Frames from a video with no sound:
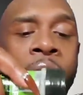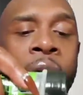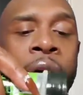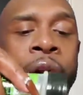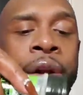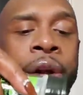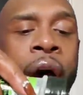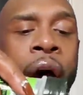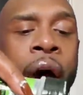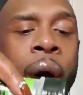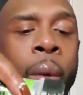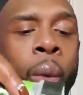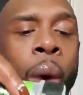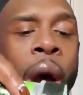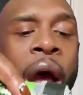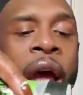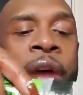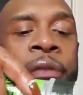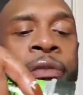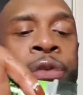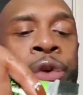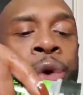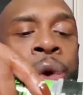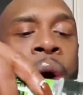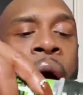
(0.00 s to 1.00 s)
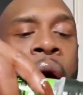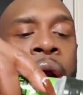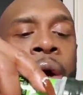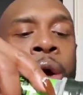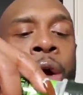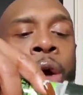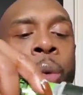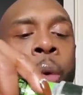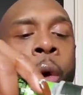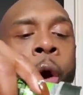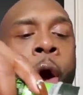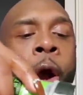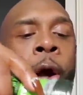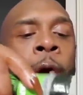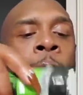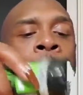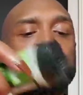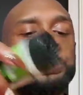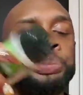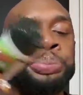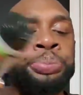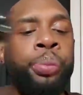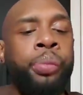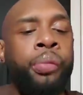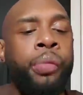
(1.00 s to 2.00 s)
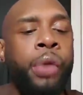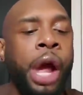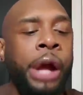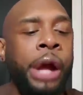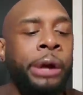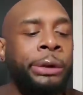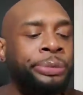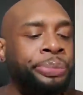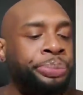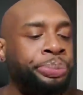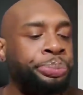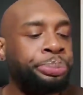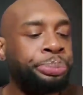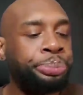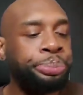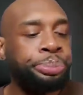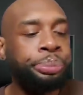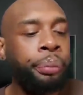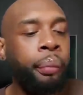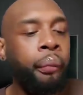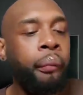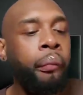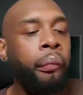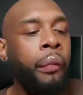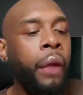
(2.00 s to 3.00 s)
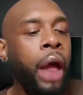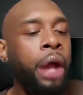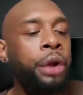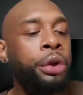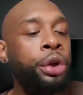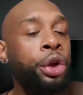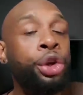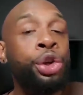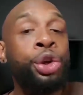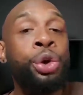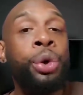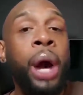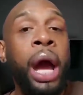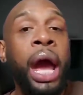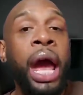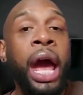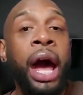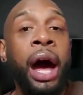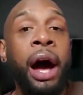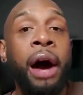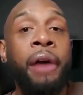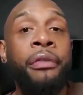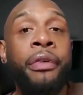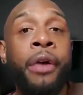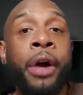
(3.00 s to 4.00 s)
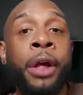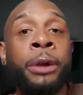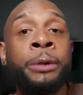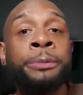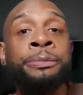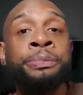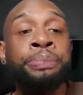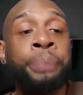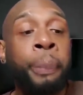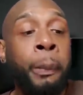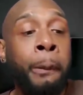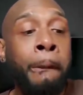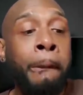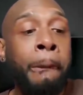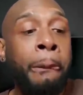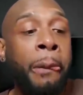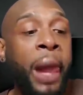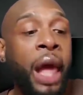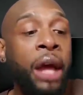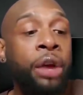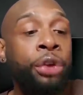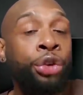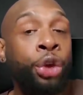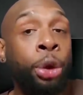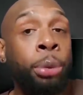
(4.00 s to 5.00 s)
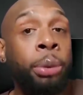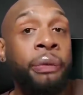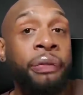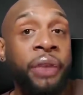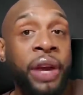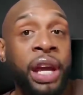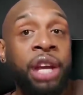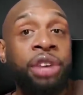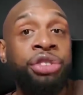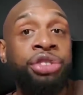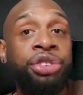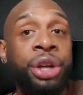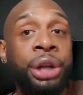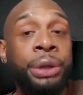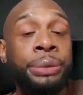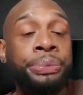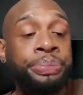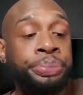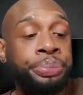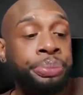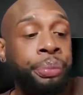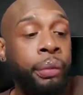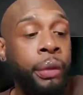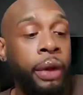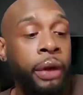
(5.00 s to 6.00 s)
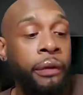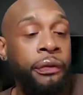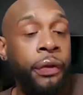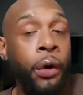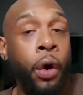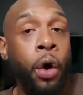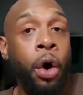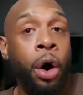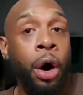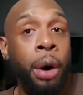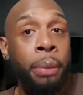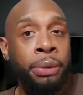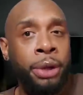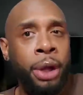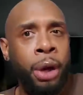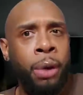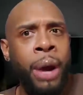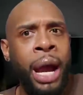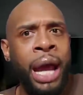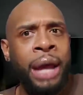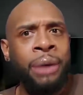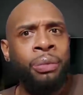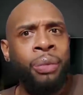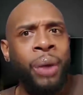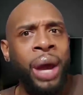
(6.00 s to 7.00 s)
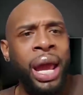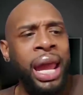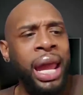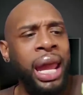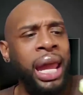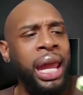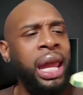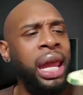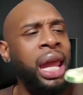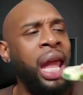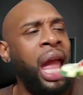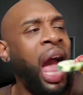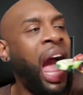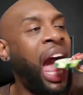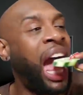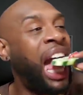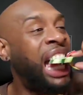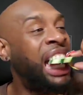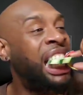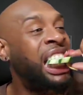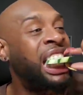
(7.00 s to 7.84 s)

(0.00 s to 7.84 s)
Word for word: And uh, well, if you gotta go to work, do you have supervision for them the right way?